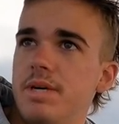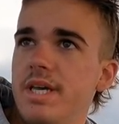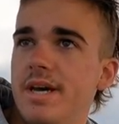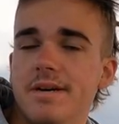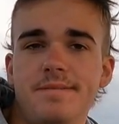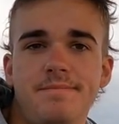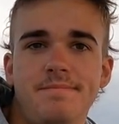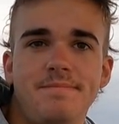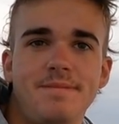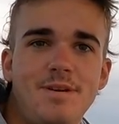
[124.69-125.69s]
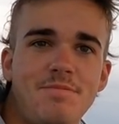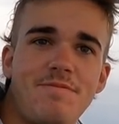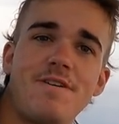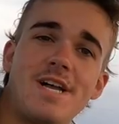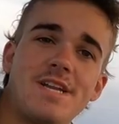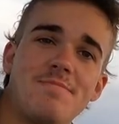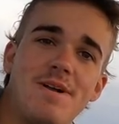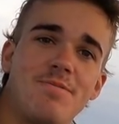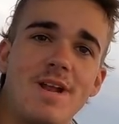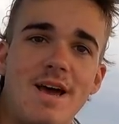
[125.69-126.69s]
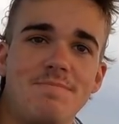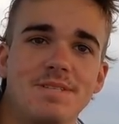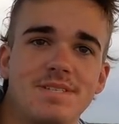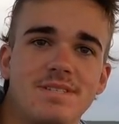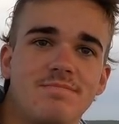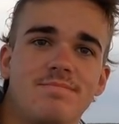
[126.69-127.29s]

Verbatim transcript: But yeah, it'll be fun no matter what happens